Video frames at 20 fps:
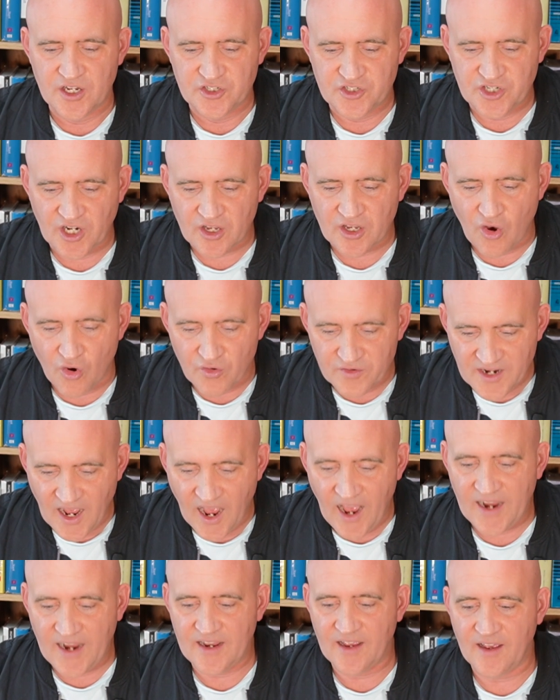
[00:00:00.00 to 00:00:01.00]

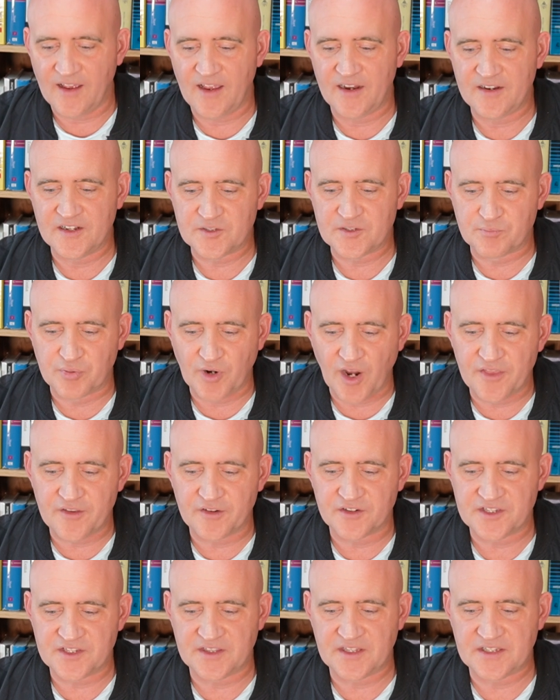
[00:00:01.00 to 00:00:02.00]
Jeconiah, and his
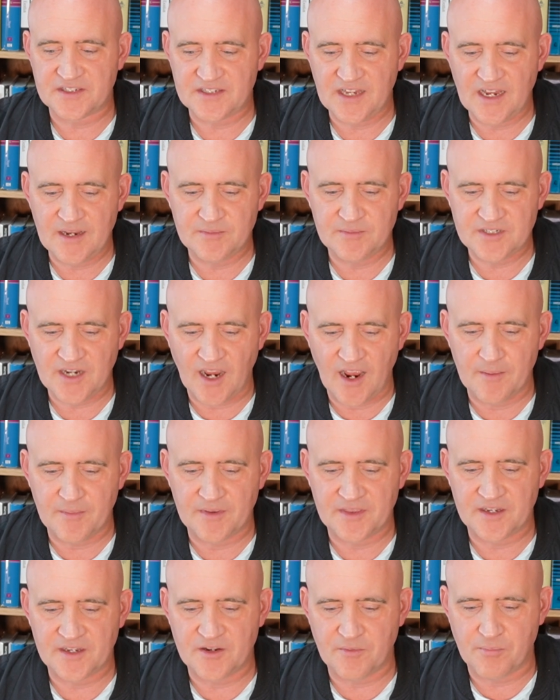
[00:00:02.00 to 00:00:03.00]
brothers at the same time
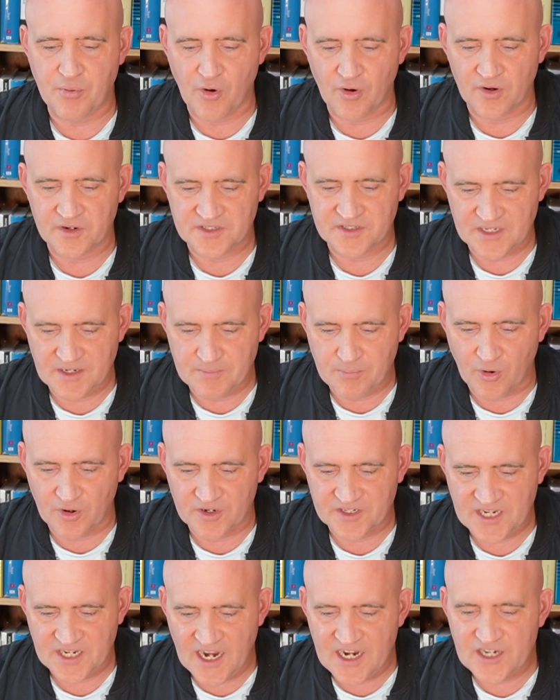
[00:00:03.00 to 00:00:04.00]
of the
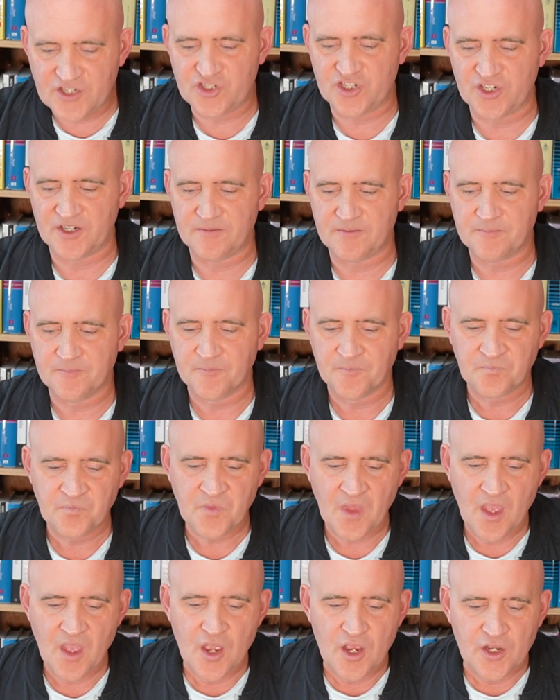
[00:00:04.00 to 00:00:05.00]
deportation
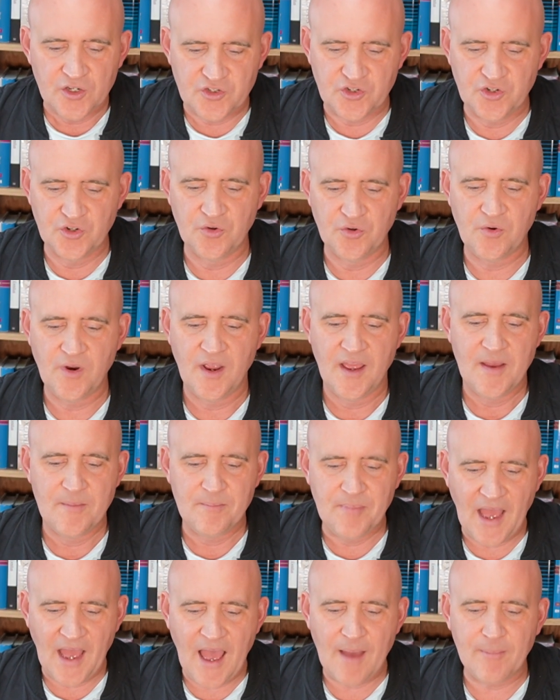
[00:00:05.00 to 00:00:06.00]
to
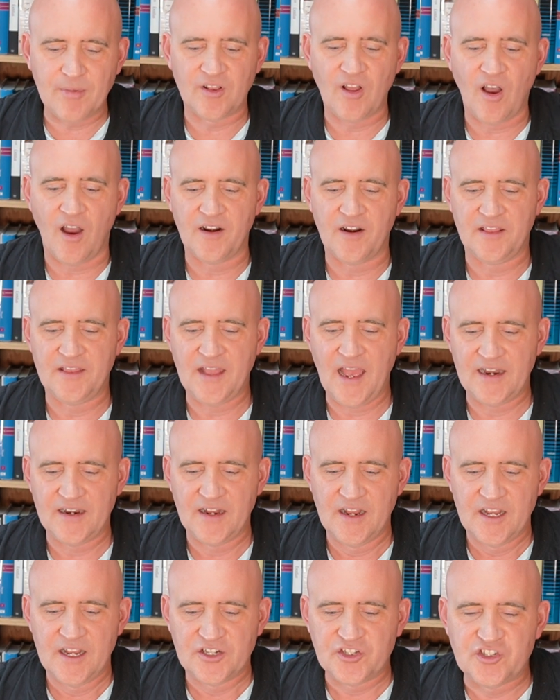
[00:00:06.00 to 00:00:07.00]
Babylon. And
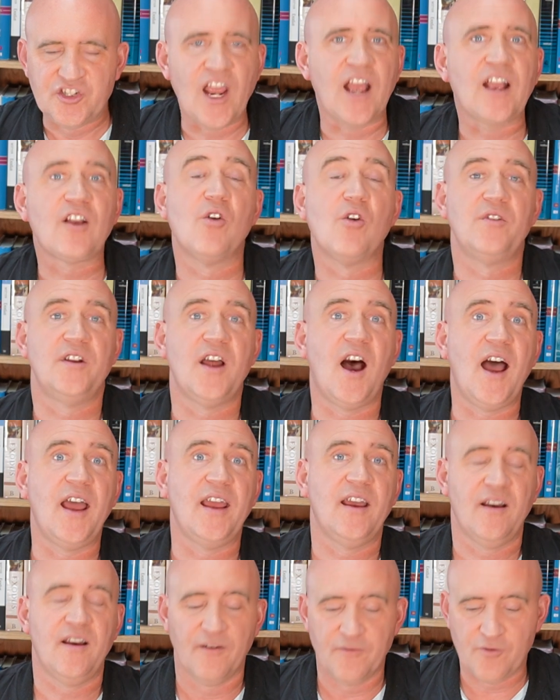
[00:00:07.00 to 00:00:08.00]
that
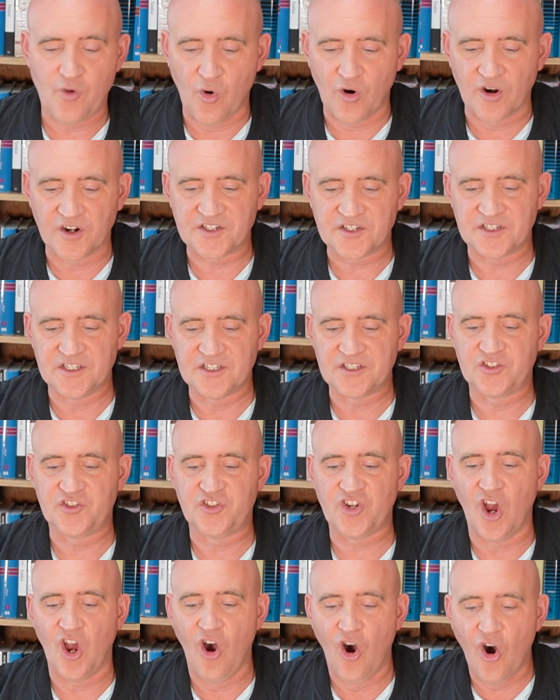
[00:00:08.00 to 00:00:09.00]
Jeconiah, of course, is
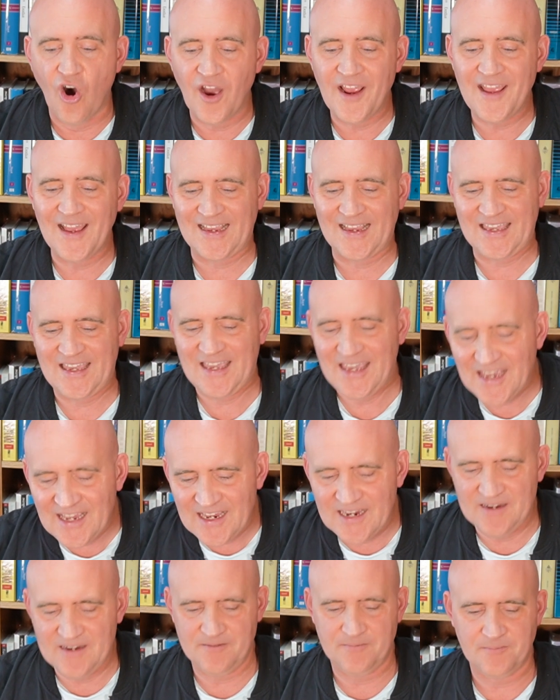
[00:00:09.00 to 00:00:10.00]

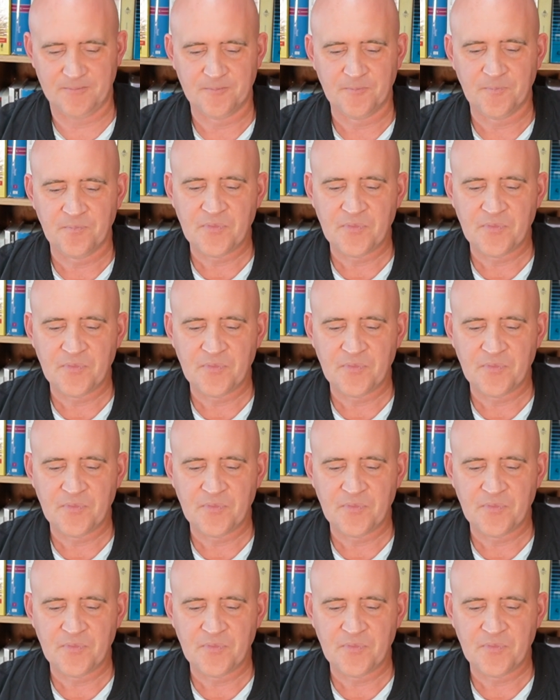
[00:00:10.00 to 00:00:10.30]
Jehoiachin.